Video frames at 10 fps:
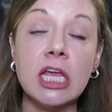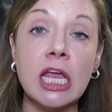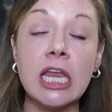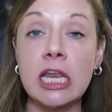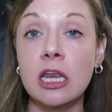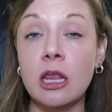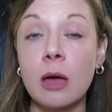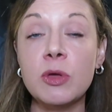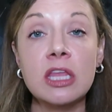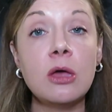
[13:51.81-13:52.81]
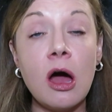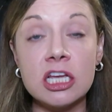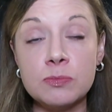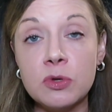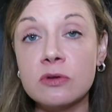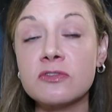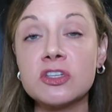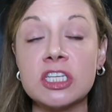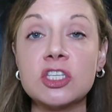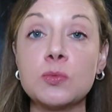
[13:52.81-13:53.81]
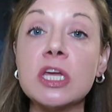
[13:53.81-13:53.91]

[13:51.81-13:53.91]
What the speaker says: and ended up in the hospital for 6